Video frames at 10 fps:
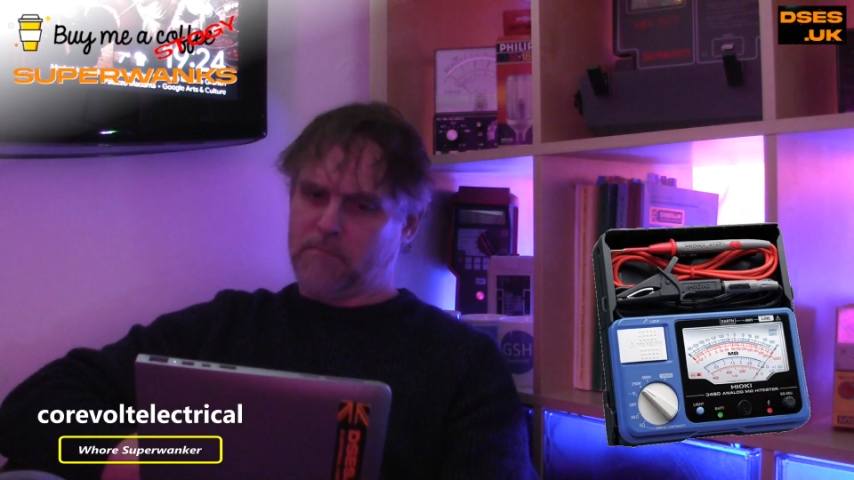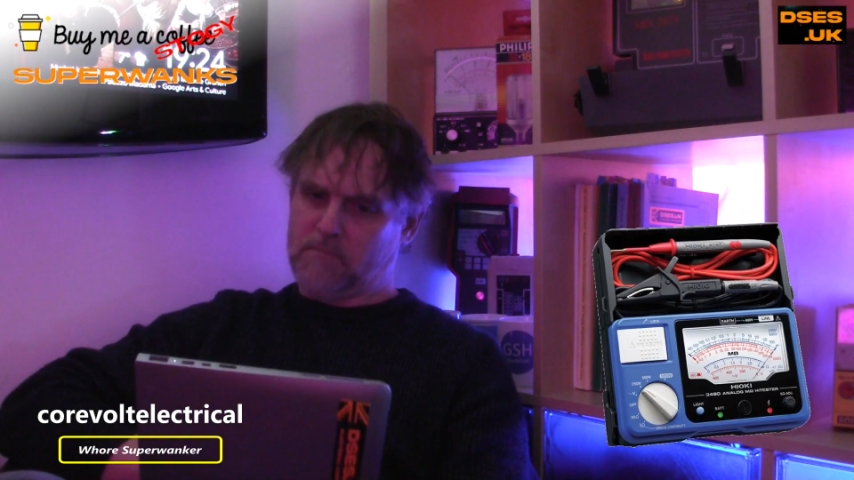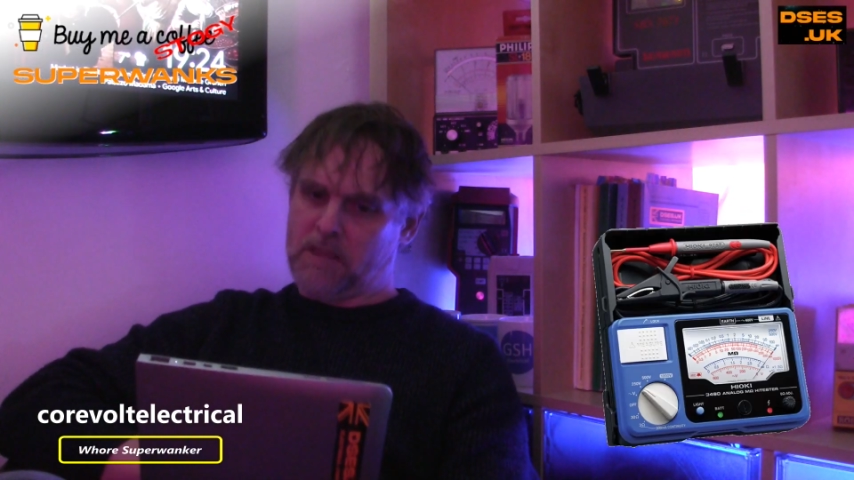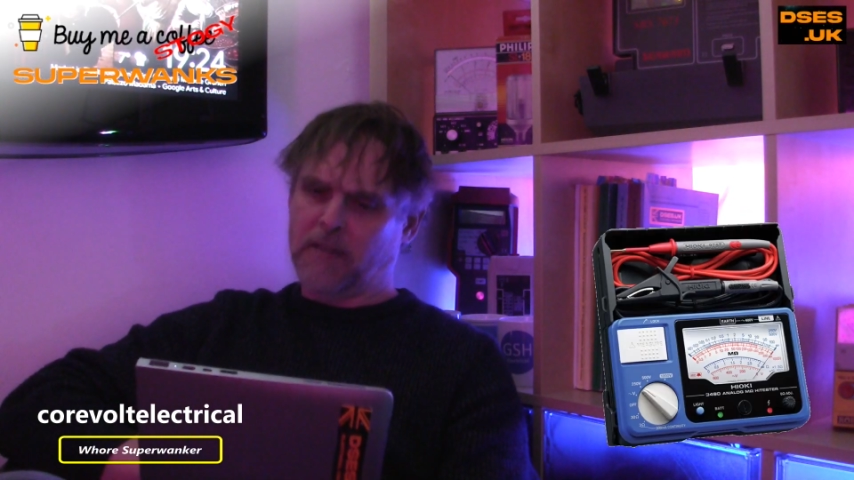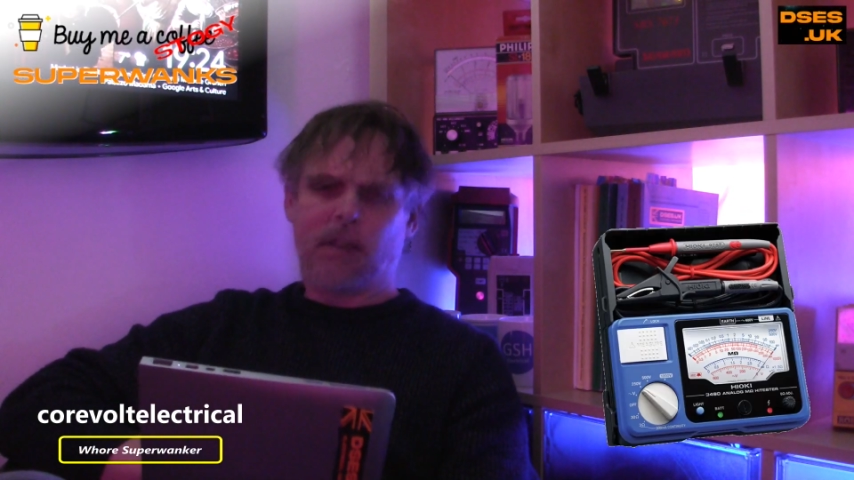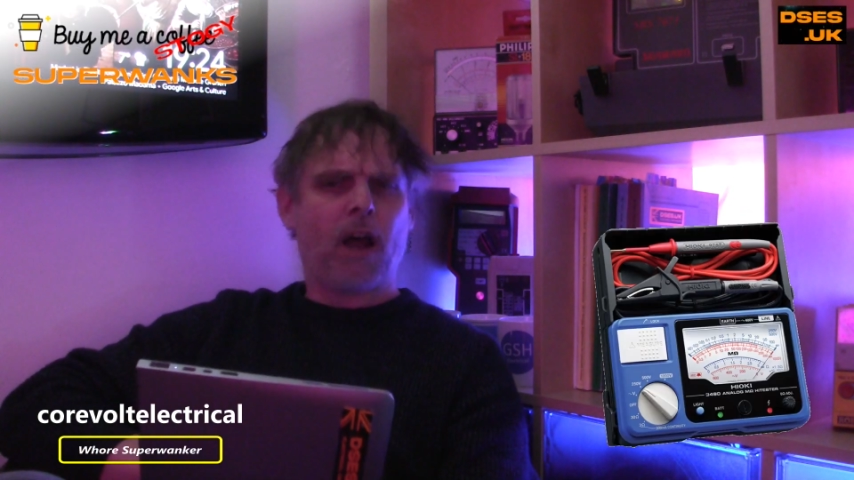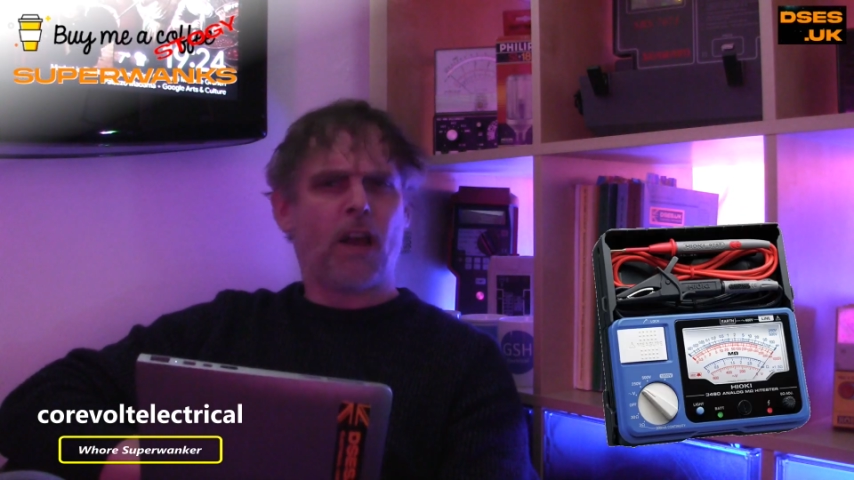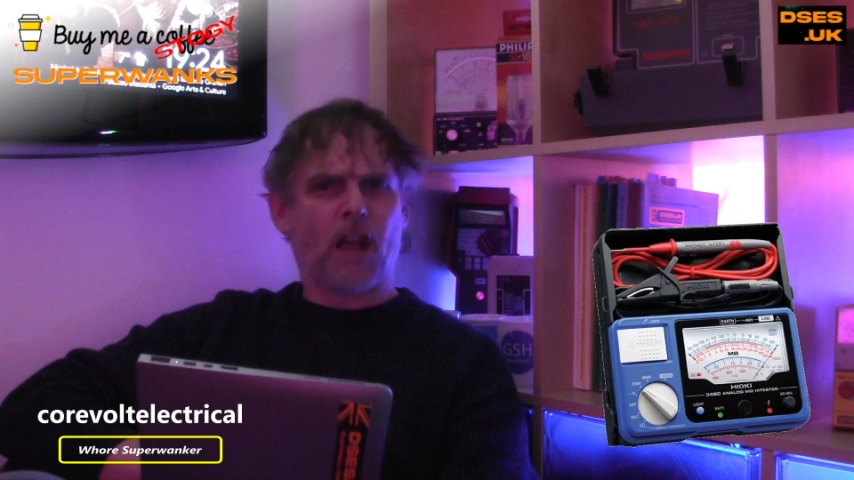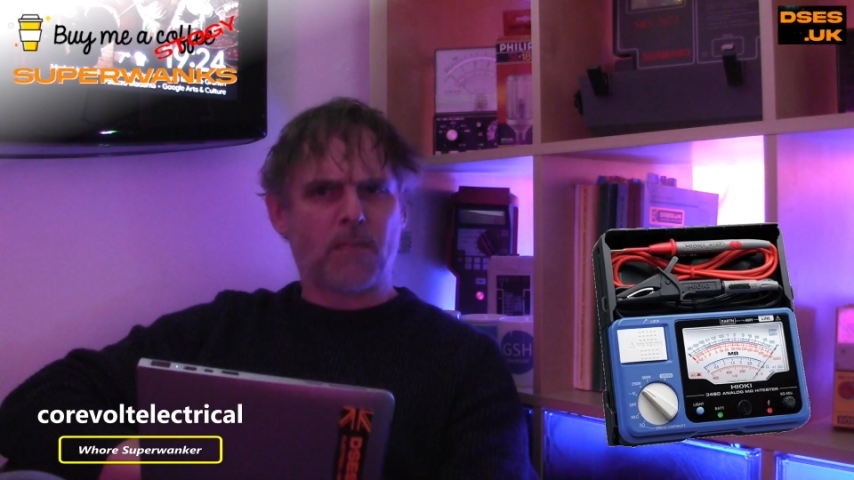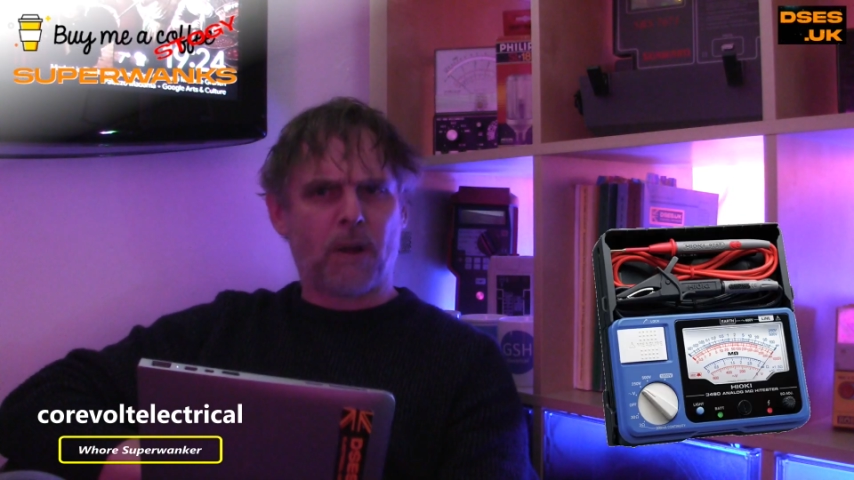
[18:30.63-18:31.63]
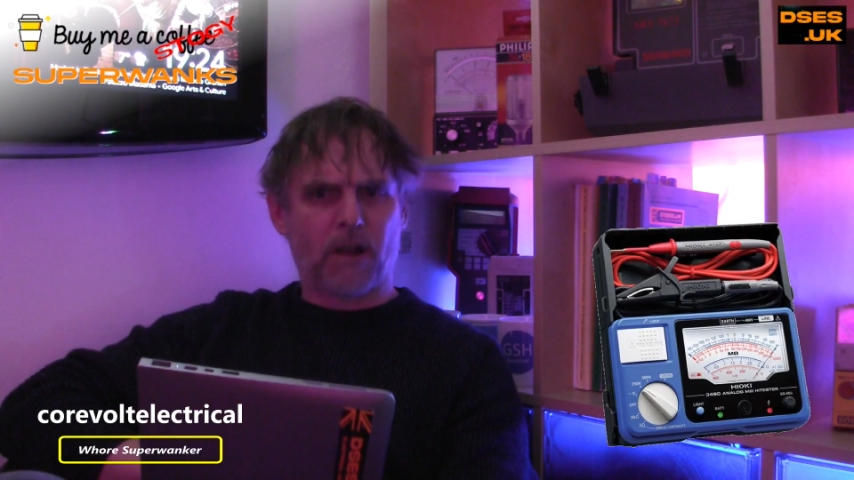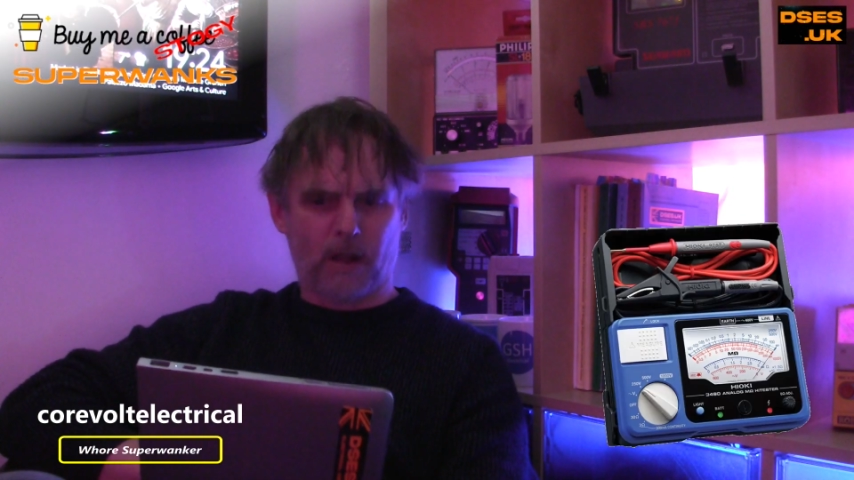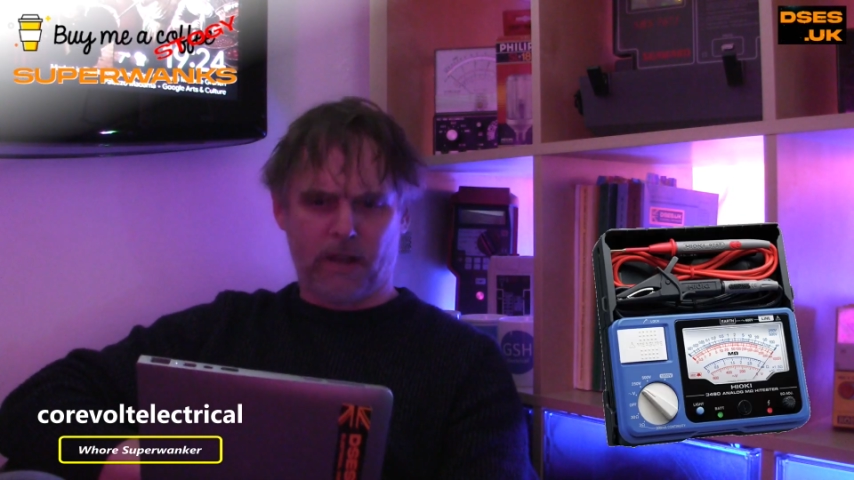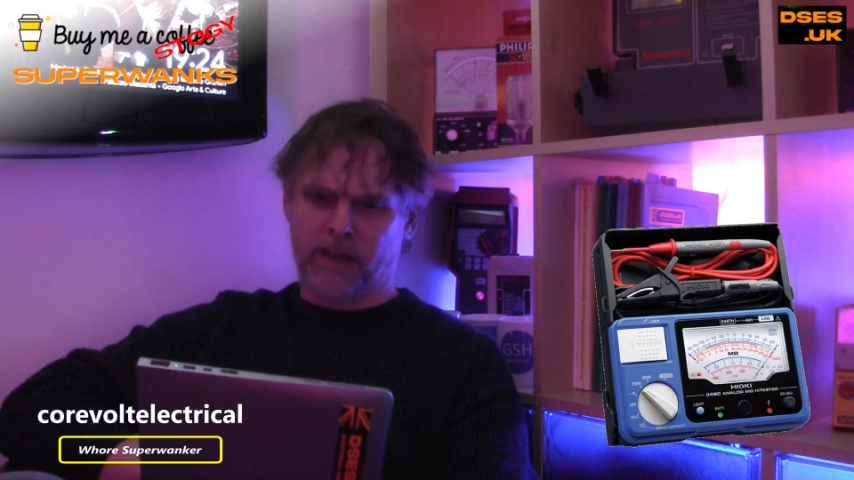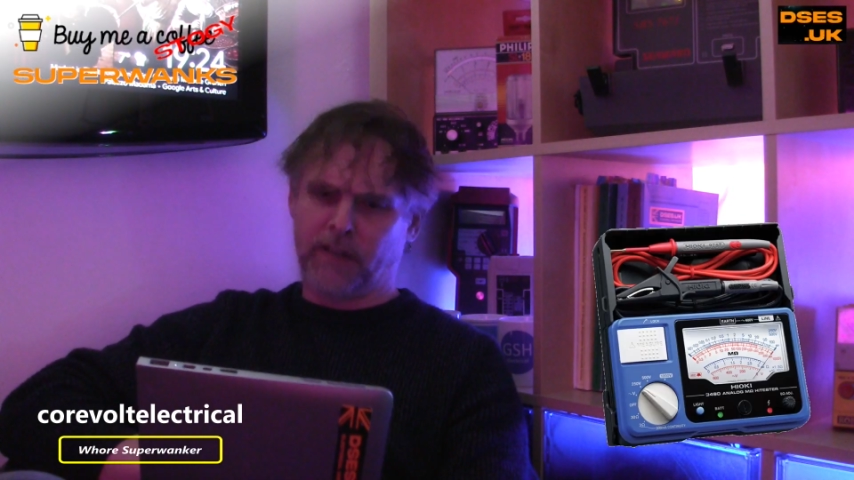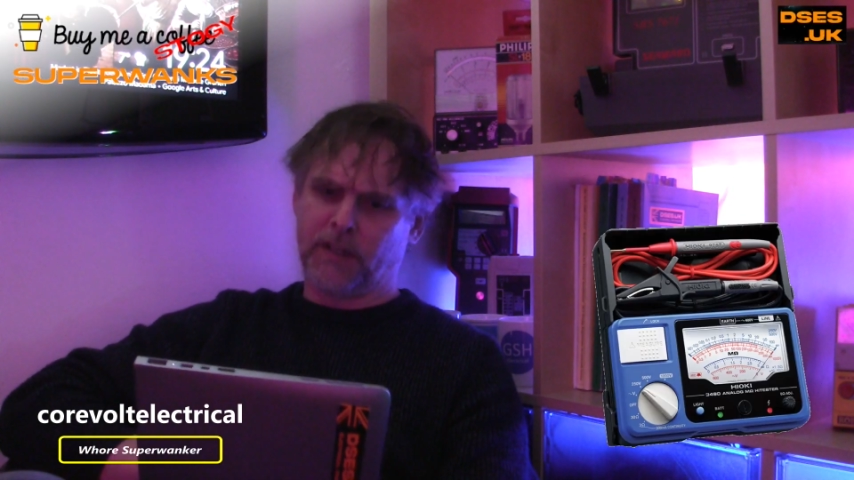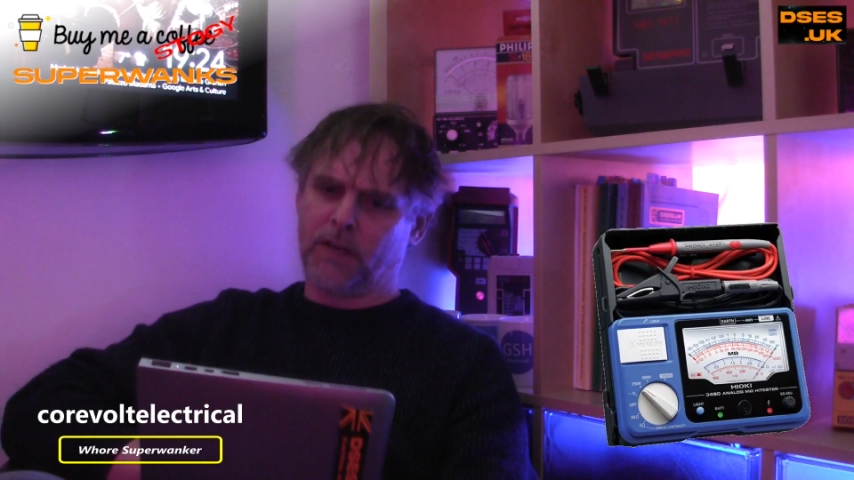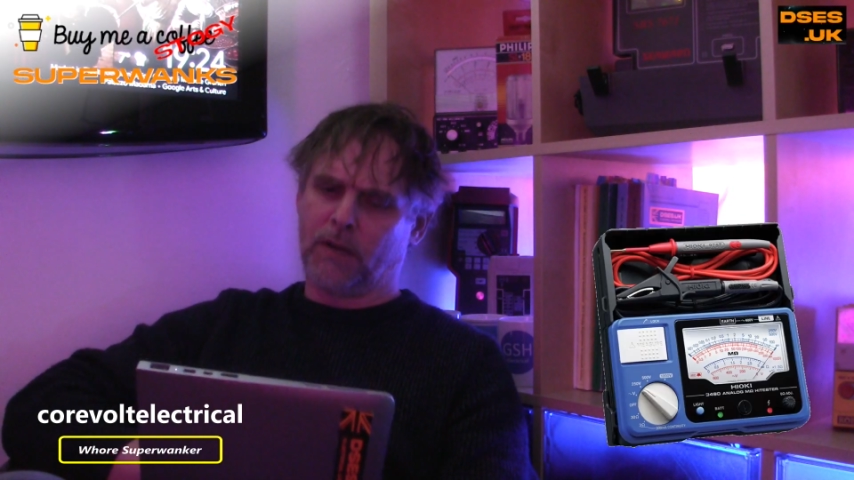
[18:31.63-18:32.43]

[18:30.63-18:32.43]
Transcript: Yes, I liked my Hyoki too.